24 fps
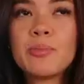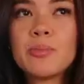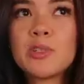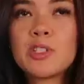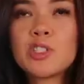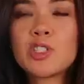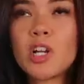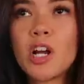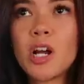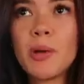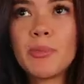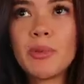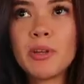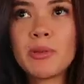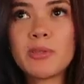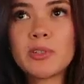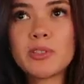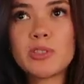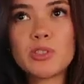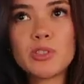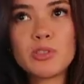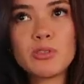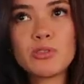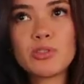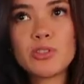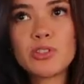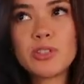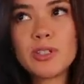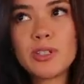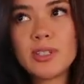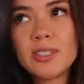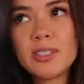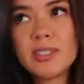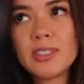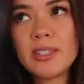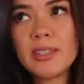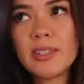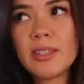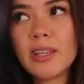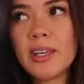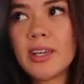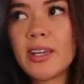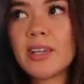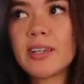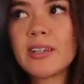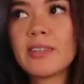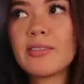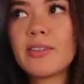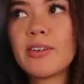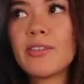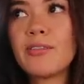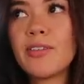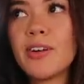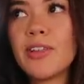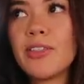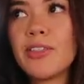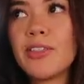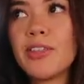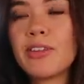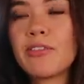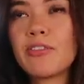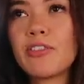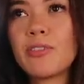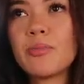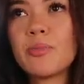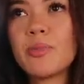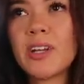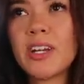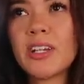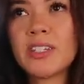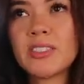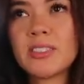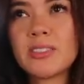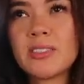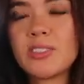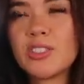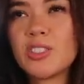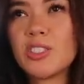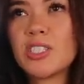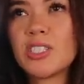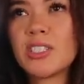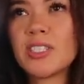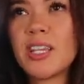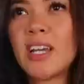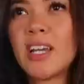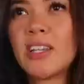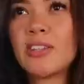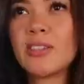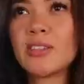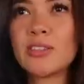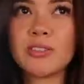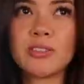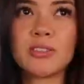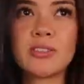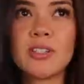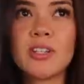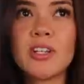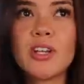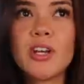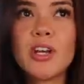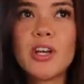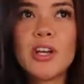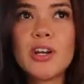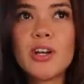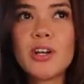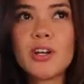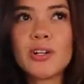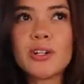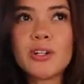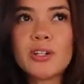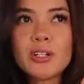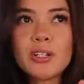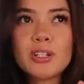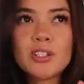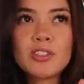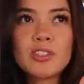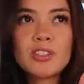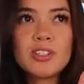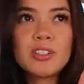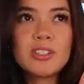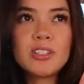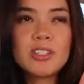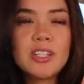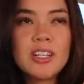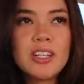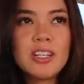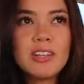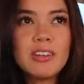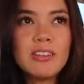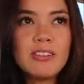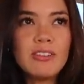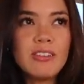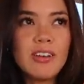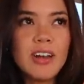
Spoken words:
shopping, which usually is like a fun thing for me, I just had this urge to leave.